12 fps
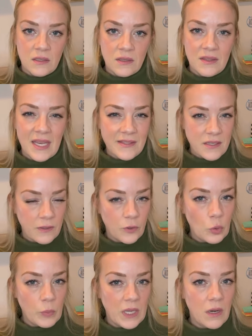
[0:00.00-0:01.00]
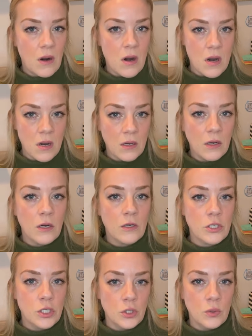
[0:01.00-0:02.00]
That's a little bit harder
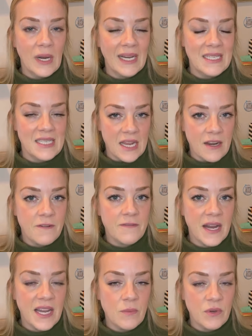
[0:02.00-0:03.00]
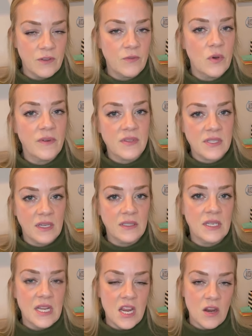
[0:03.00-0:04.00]
to identify, but if you have sudden
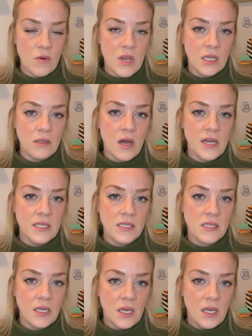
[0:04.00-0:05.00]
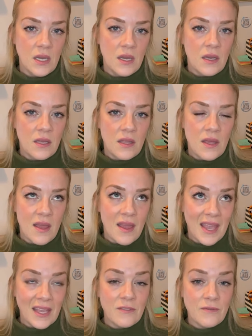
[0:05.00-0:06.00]
hearing loss
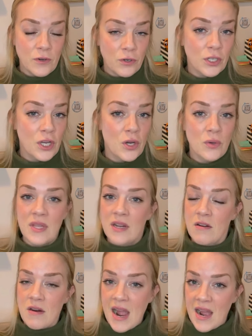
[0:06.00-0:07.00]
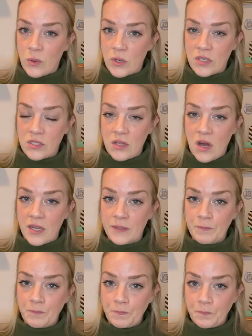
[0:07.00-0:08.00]
and vertigo that are hours long,